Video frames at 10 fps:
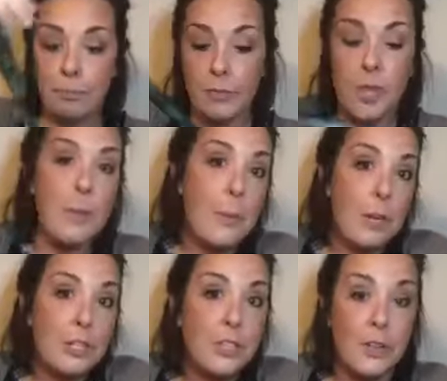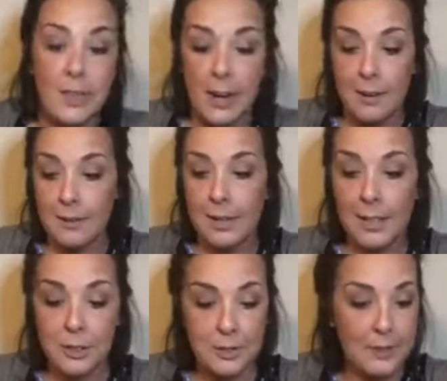you may want to start there
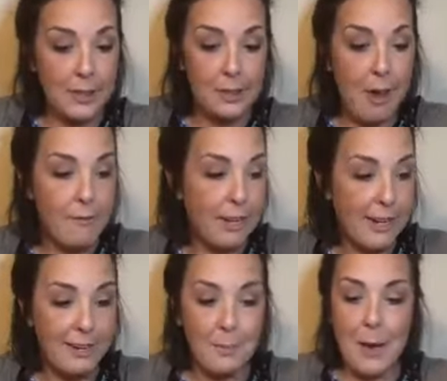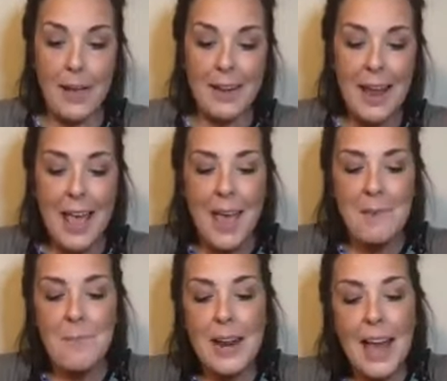unless you're feeling confident.
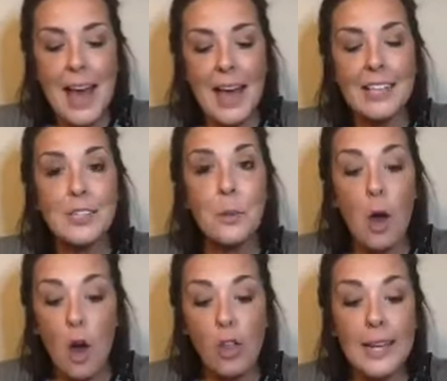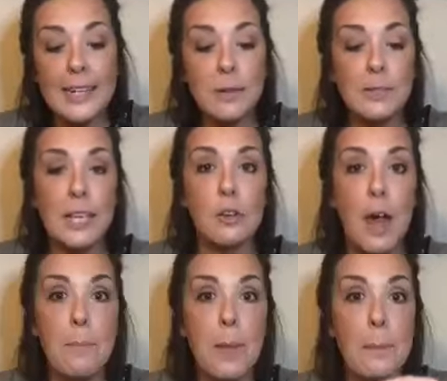But so all I did was I
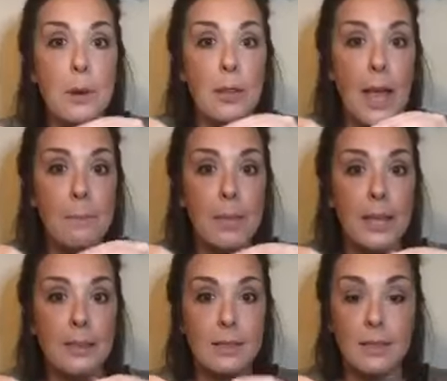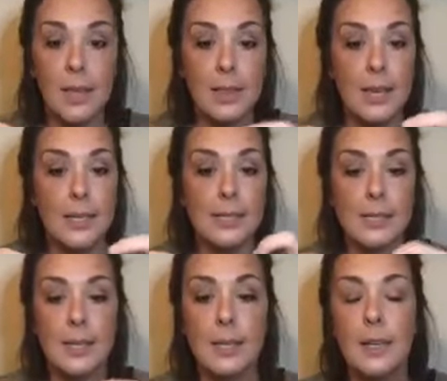grabbed my burlap like
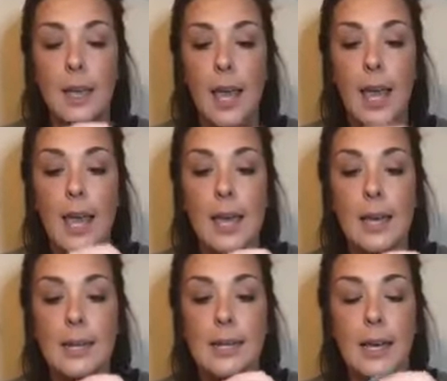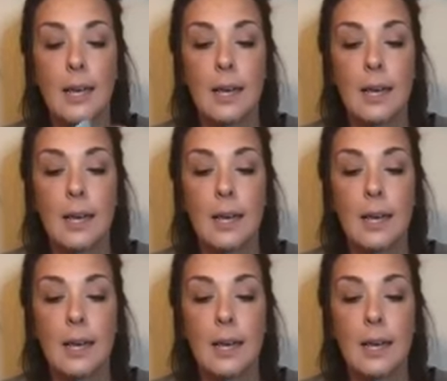this, and